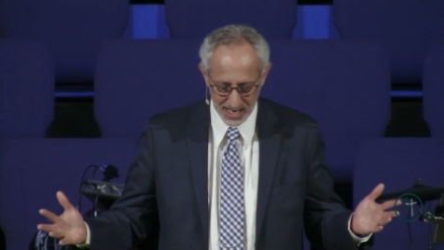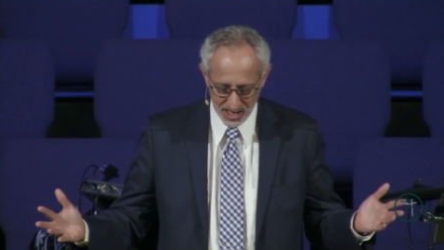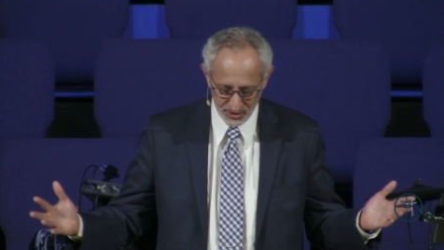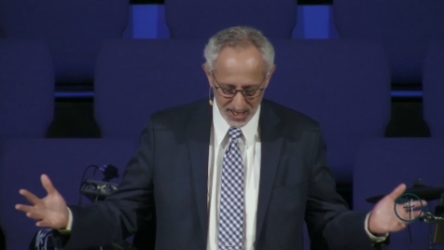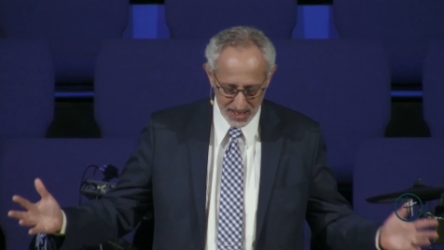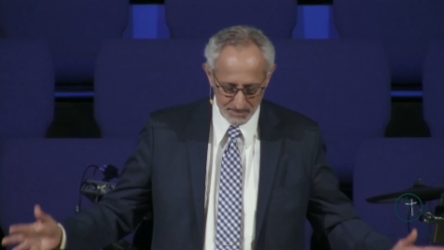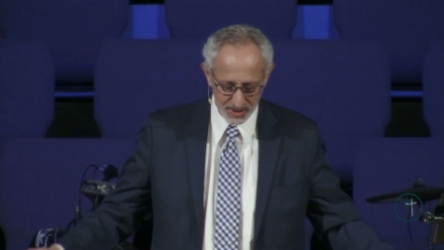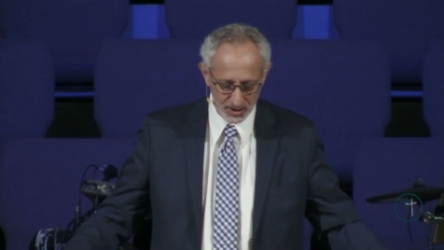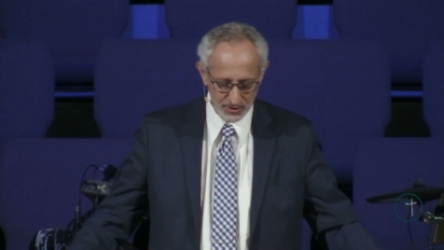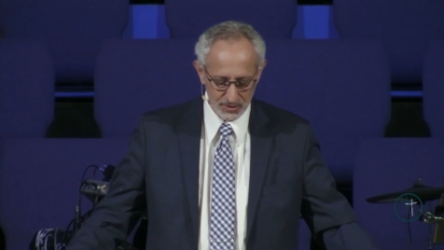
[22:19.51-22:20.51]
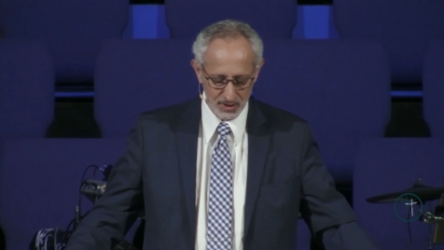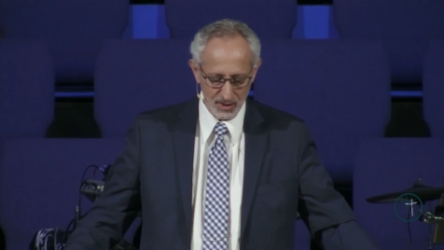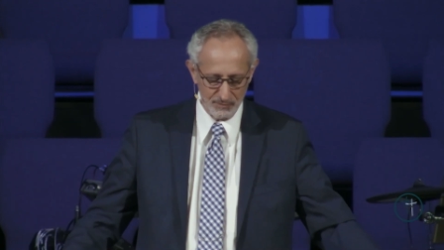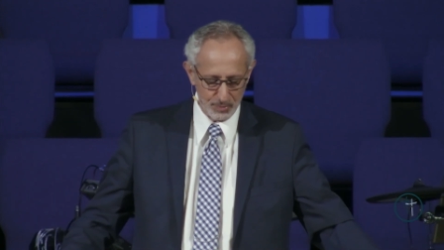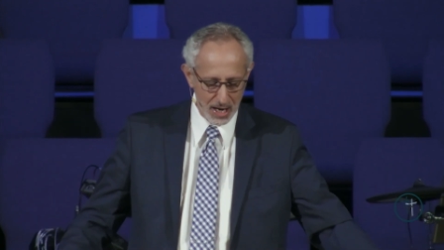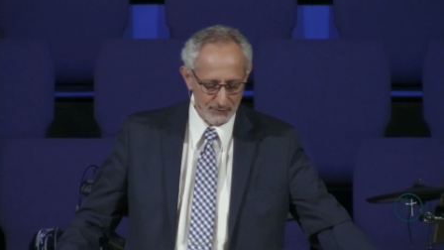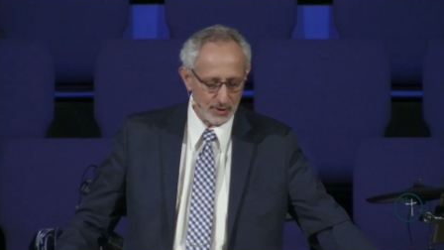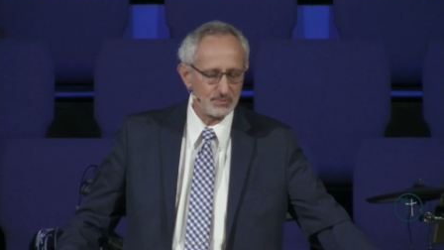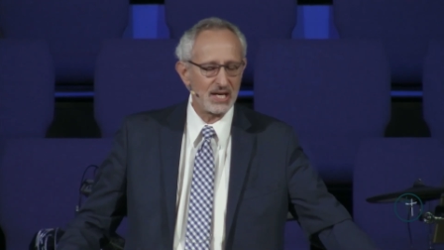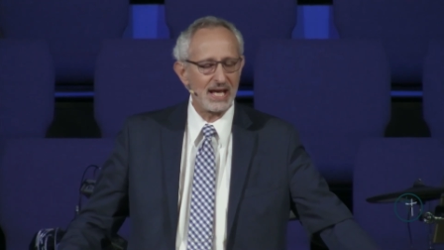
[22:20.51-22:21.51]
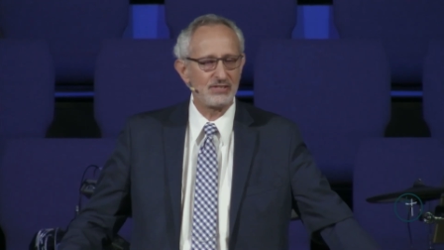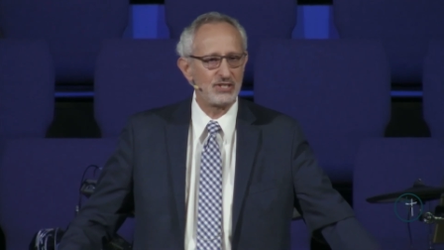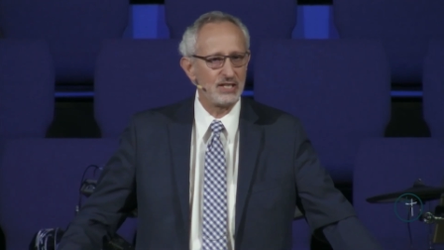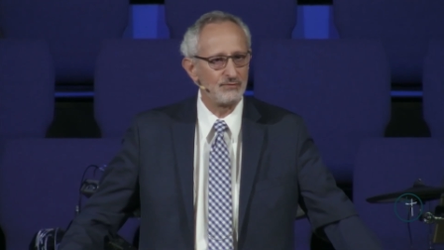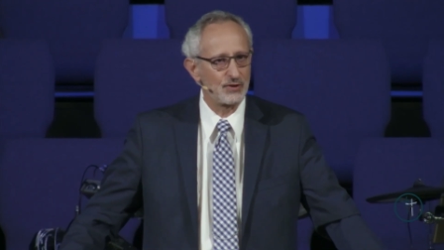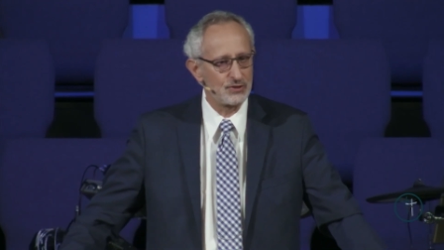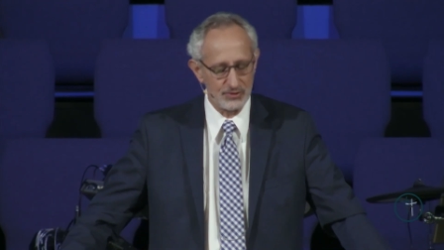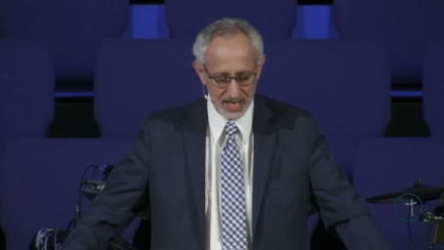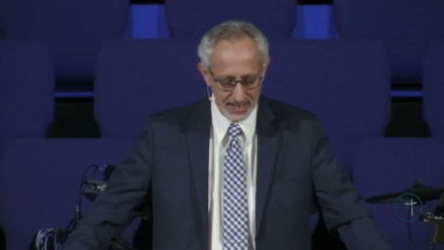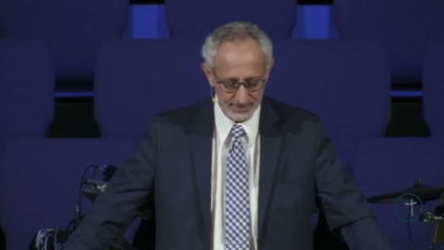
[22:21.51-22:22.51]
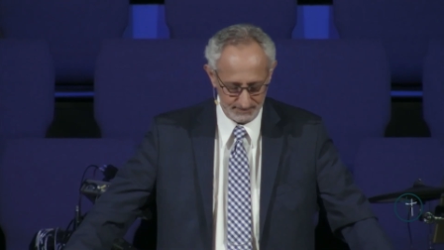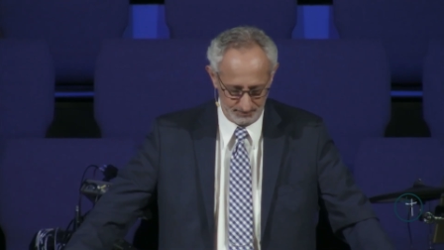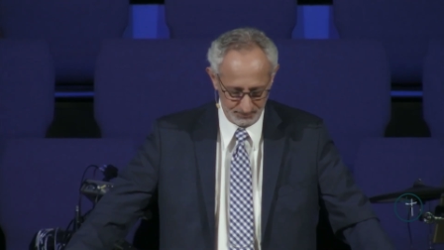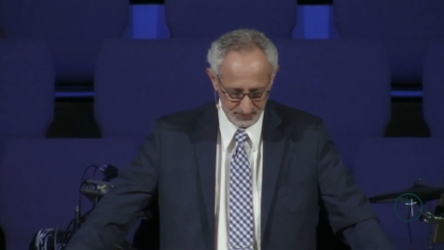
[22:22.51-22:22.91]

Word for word: I say that because of Proverbs 18, verse 10